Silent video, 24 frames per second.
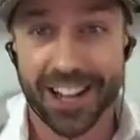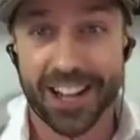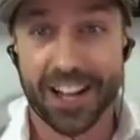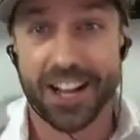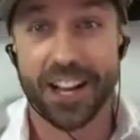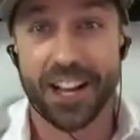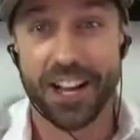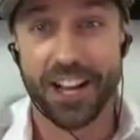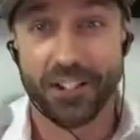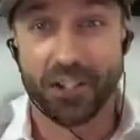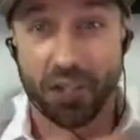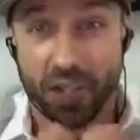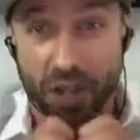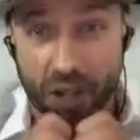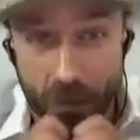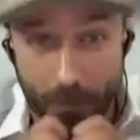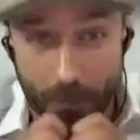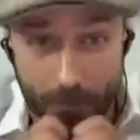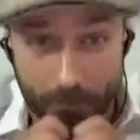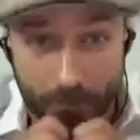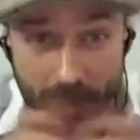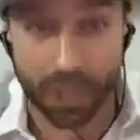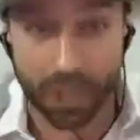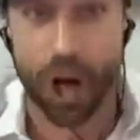It's going
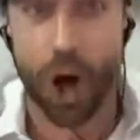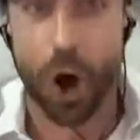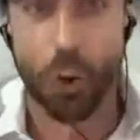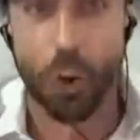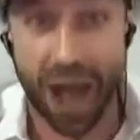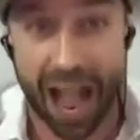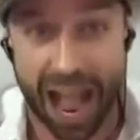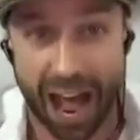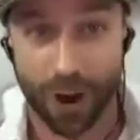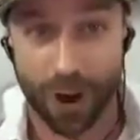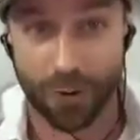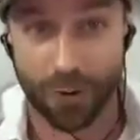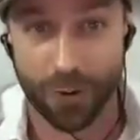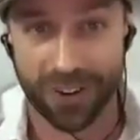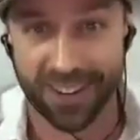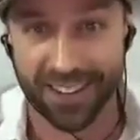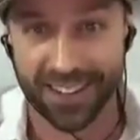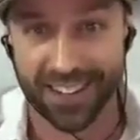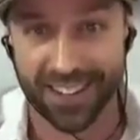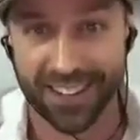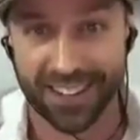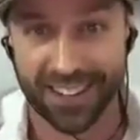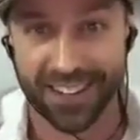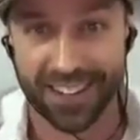to blow out
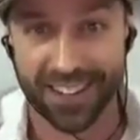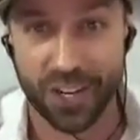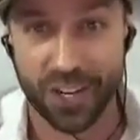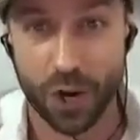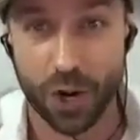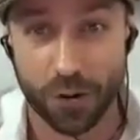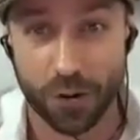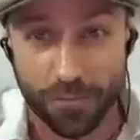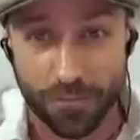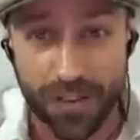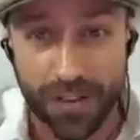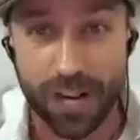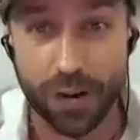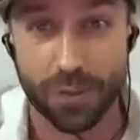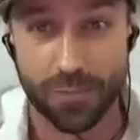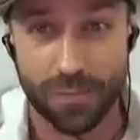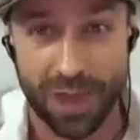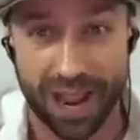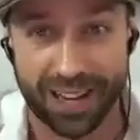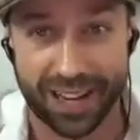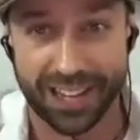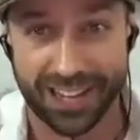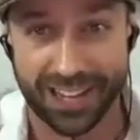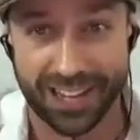your fear
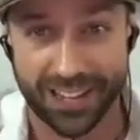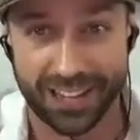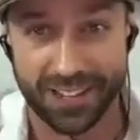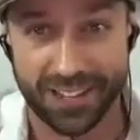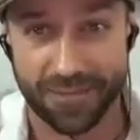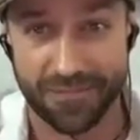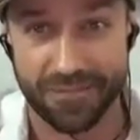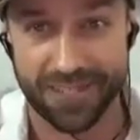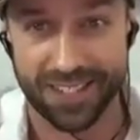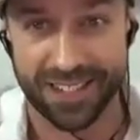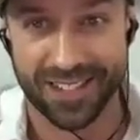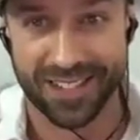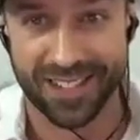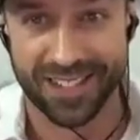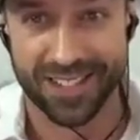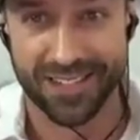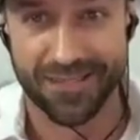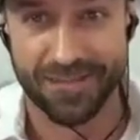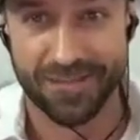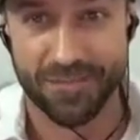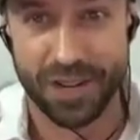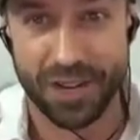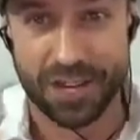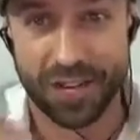mechanism
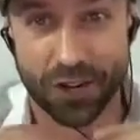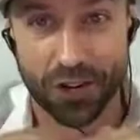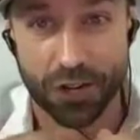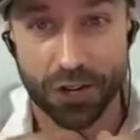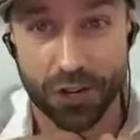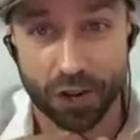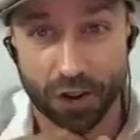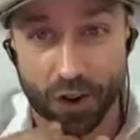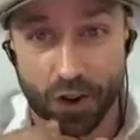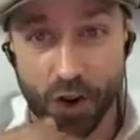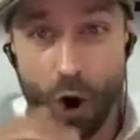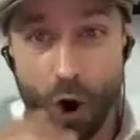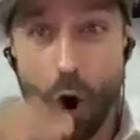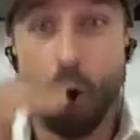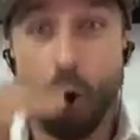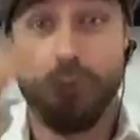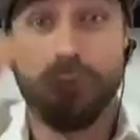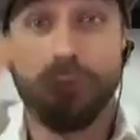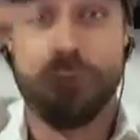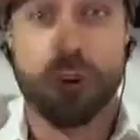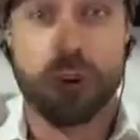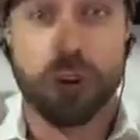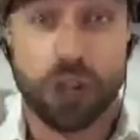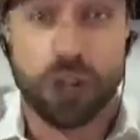because you're
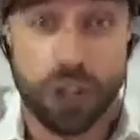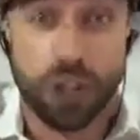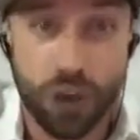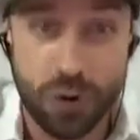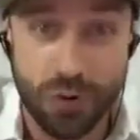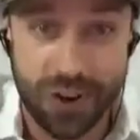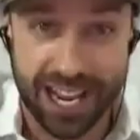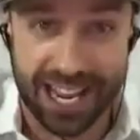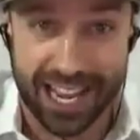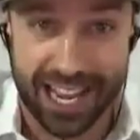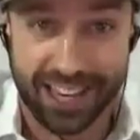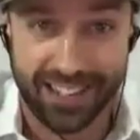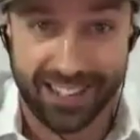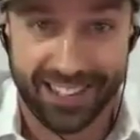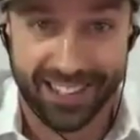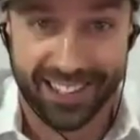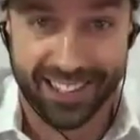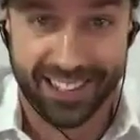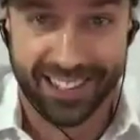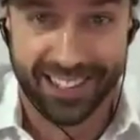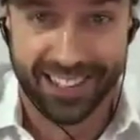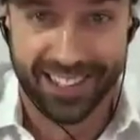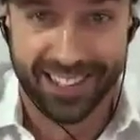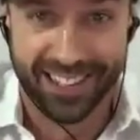overshooting it.
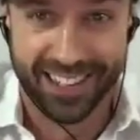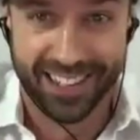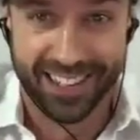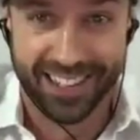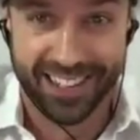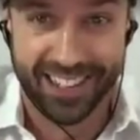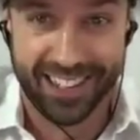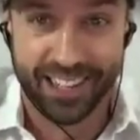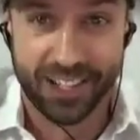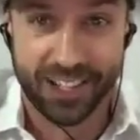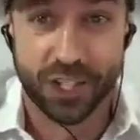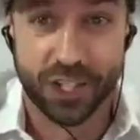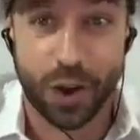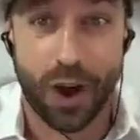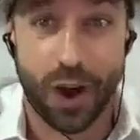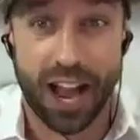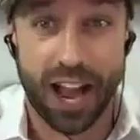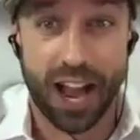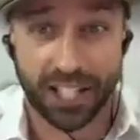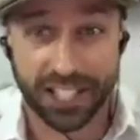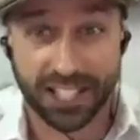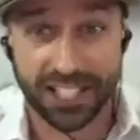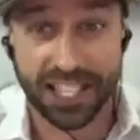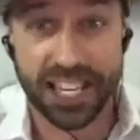And so
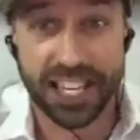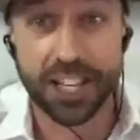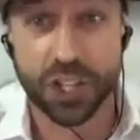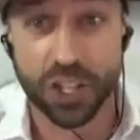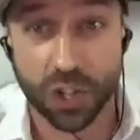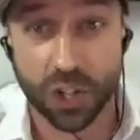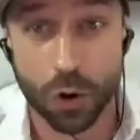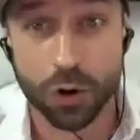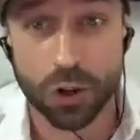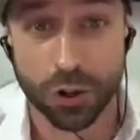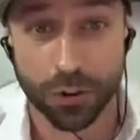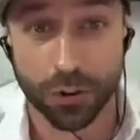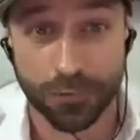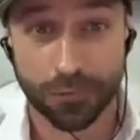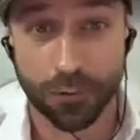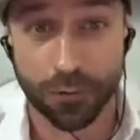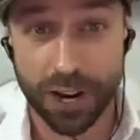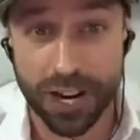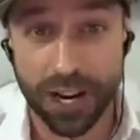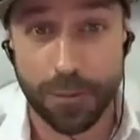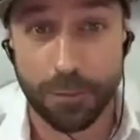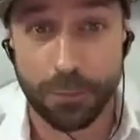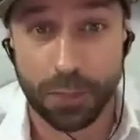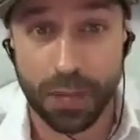I see social
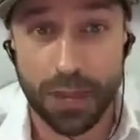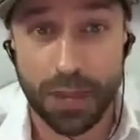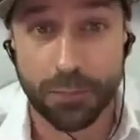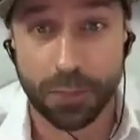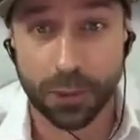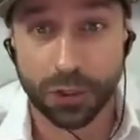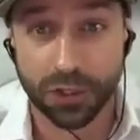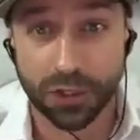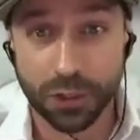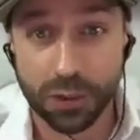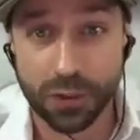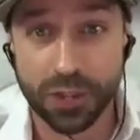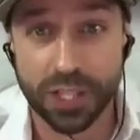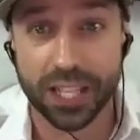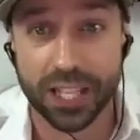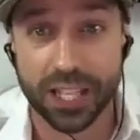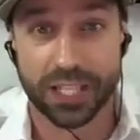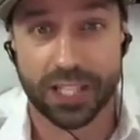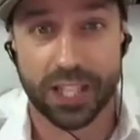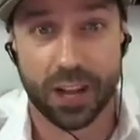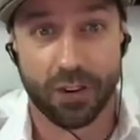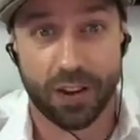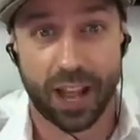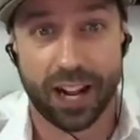freedom people do
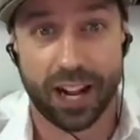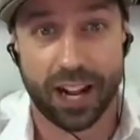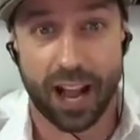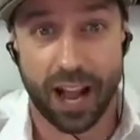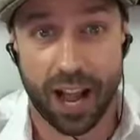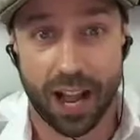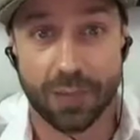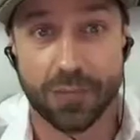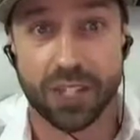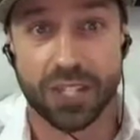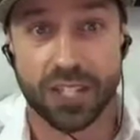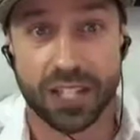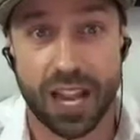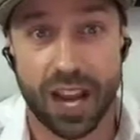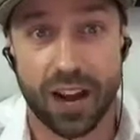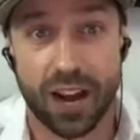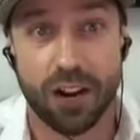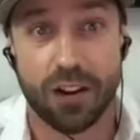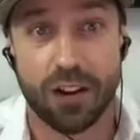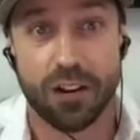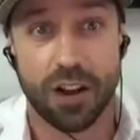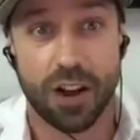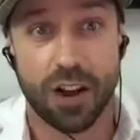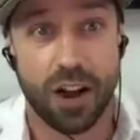this. They're like, I'm
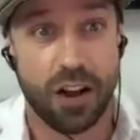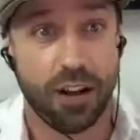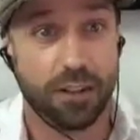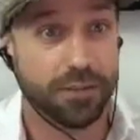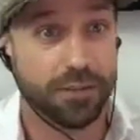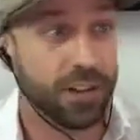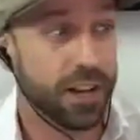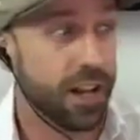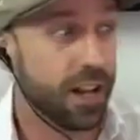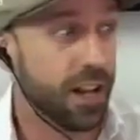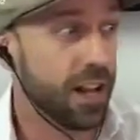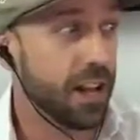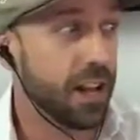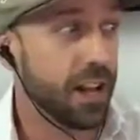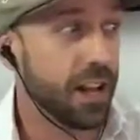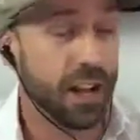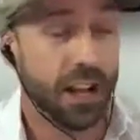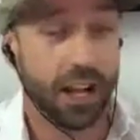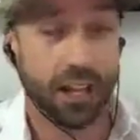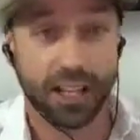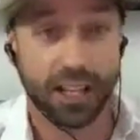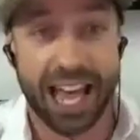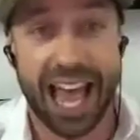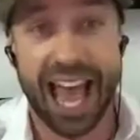scared of
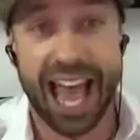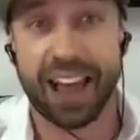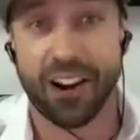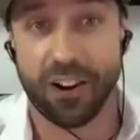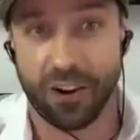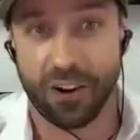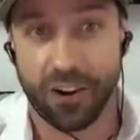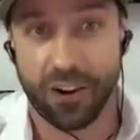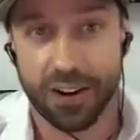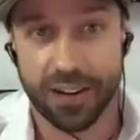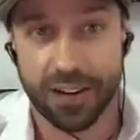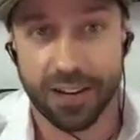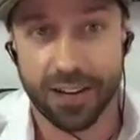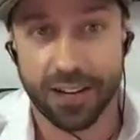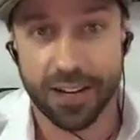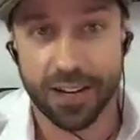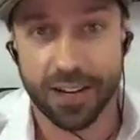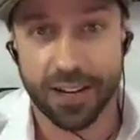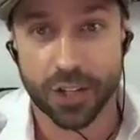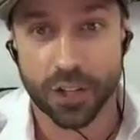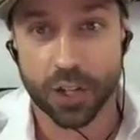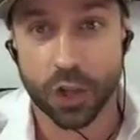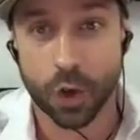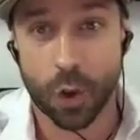a ladder,
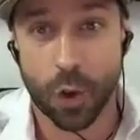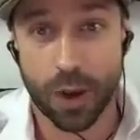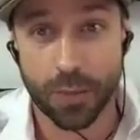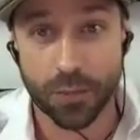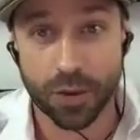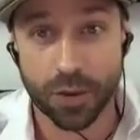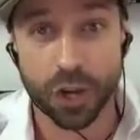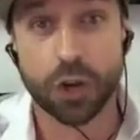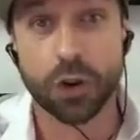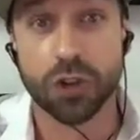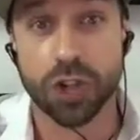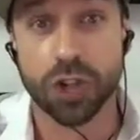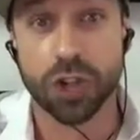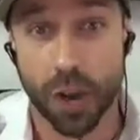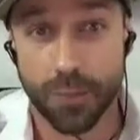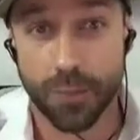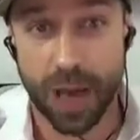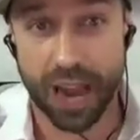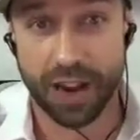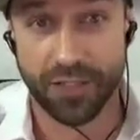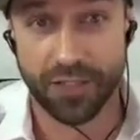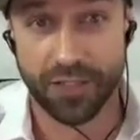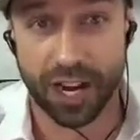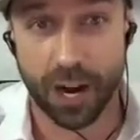so I'm going to go jump
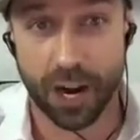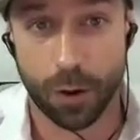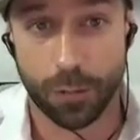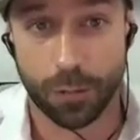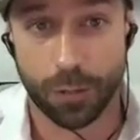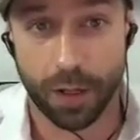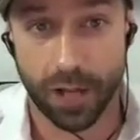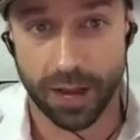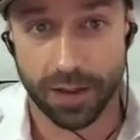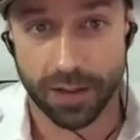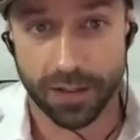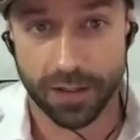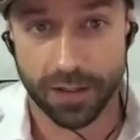out of an airplane.